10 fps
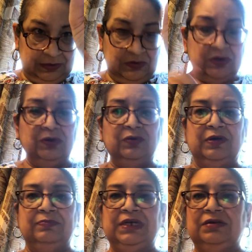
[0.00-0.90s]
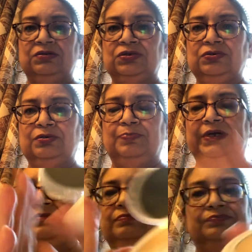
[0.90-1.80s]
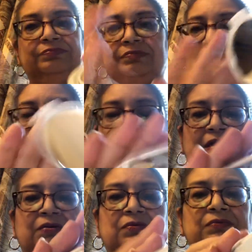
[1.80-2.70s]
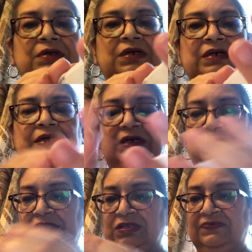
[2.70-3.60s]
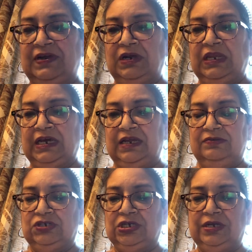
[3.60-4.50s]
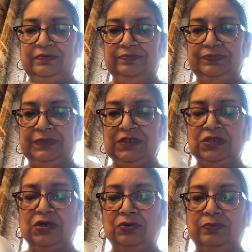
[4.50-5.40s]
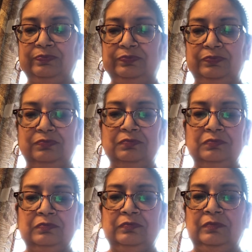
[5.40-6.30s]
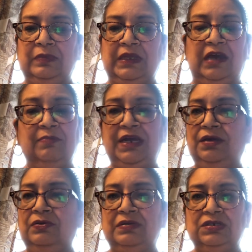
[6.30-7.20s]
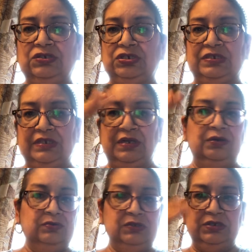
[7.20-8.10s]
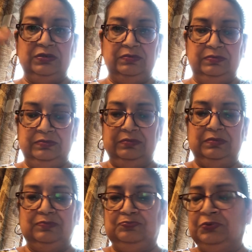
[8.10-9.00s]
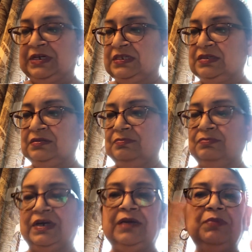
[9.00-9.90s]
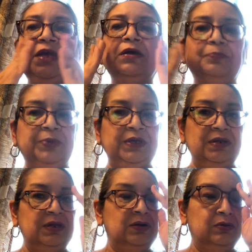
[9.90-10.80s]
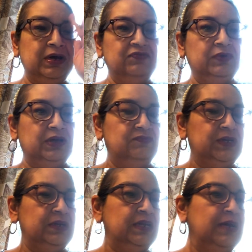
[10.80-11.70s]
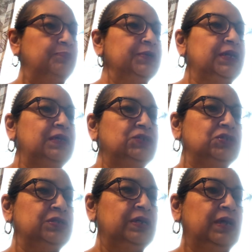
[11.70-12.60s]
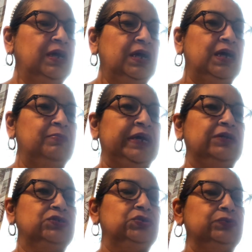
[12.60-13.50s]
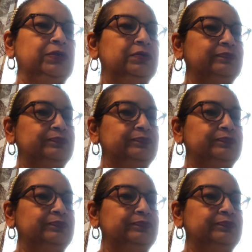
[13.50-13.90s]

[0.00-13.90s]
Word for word: So, I'm not sure, but, you know, it's very light cheap. So, I may use it just, you know, to press my makeup in, you know, after I've done the application. I'm not sure.